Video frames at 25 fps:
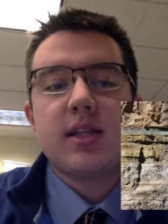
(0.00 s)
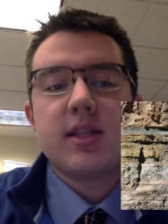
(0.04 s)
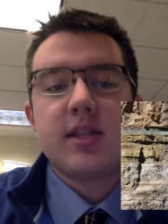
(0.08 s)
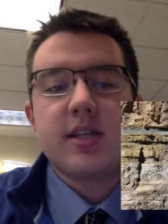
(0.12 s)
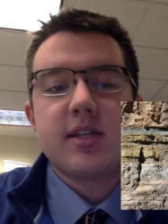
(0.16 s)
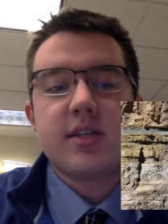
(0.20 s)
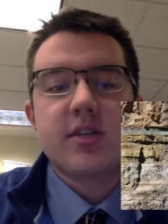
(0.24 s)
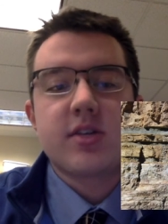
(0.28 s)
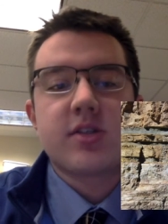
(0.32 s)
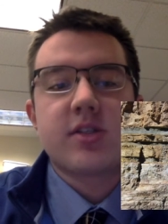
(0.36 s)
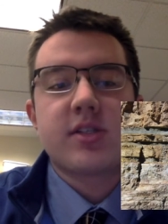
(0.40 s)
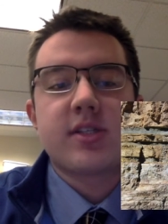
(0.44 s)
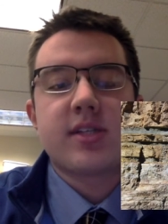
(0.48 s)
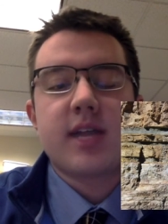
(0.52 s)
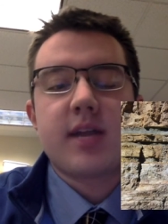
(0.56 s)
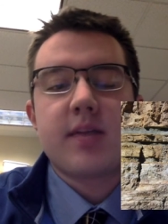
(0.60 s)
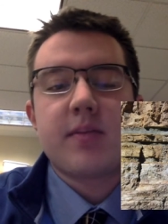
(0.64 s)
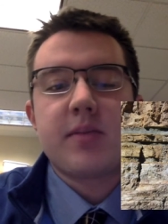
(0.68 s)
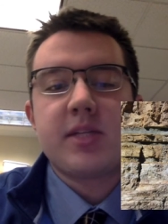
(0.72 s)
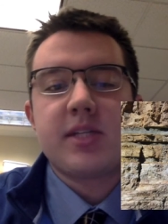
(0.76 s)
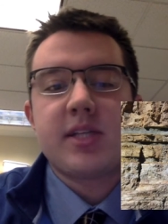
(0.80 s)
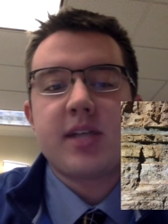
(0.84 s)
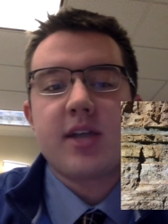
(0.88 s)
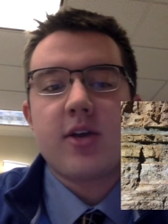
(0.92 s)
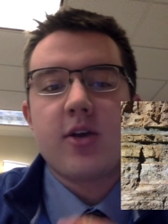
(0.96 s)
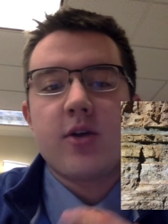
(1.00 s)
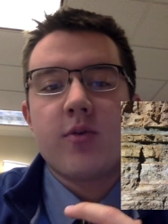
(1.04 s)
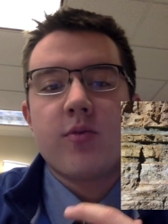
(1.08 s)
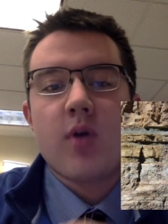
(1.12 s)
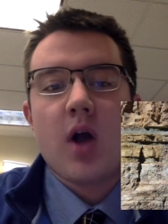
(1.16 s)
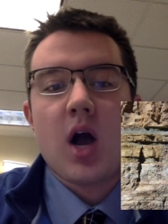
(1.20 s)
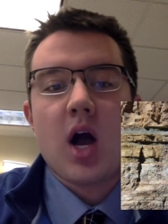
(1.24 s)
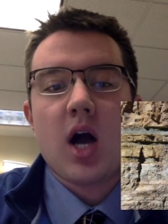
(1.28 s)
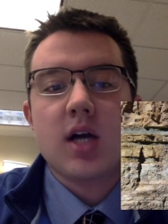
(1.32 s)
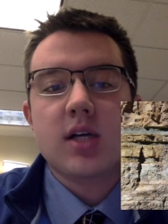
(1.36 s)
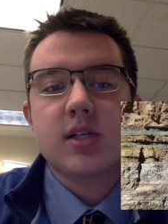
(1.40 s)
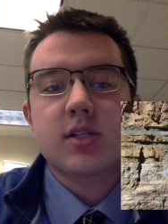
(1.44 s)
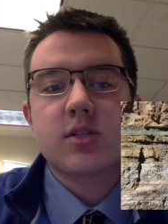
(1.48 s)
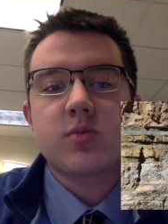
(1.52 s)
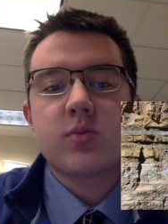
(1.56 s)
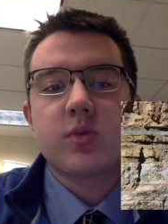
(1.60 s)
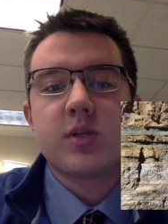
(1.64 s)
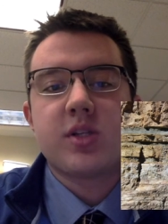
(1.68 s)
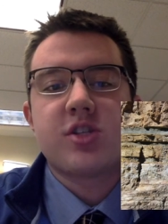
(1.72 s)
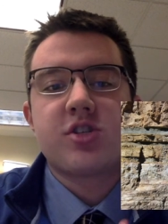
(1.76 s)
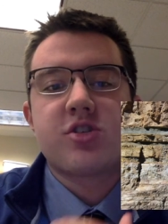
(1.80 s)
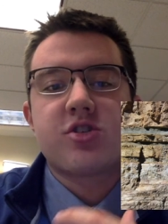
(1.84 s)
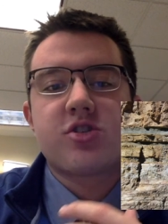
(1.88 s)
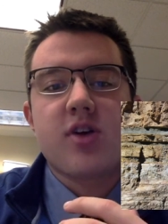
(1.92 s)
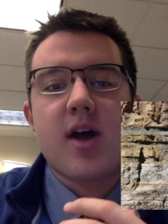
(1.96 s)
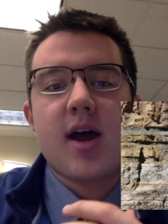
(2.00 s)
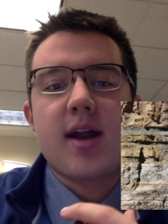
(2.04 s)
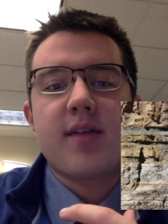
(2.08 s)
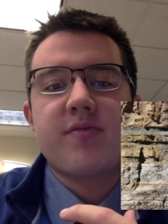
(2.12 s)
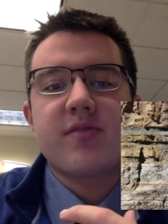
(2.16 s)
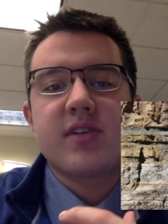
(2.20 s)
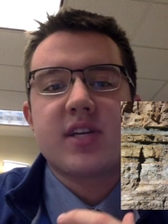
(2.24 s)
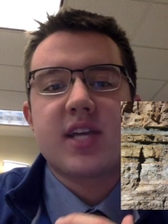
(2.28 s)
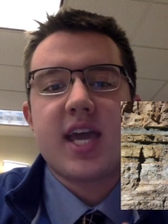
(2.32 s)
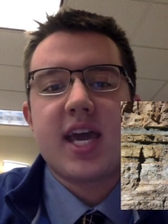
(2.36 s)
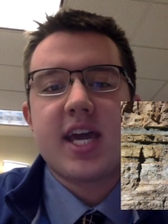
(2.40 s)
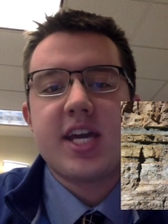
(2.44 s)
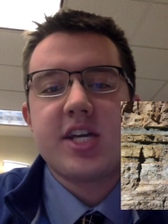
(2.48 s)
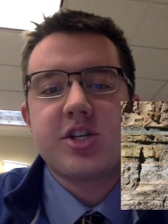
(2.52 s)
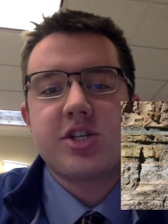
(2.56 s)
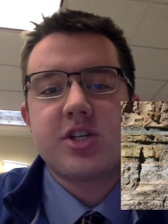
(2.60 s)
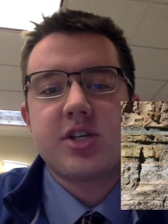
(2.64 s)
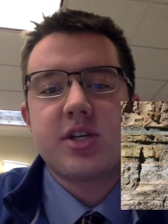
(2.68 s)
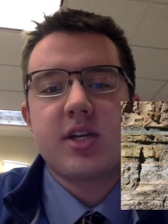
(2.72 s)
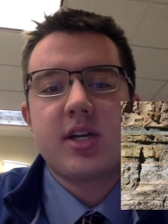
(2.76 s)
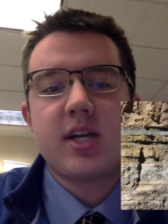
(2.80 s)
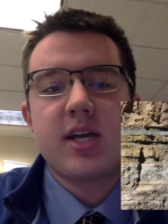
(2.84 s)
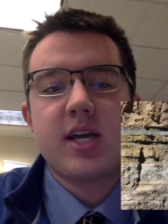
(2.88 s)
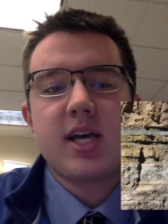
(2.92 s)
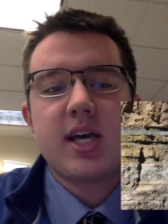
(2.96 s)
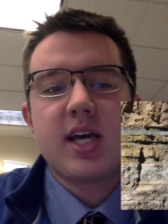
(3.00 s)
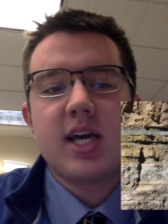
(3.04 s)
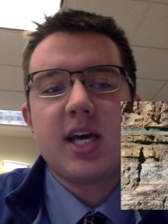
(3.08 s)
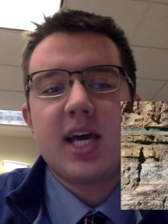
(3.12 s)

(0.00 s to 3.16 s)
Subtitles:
These are sedimentary rocks with stratification,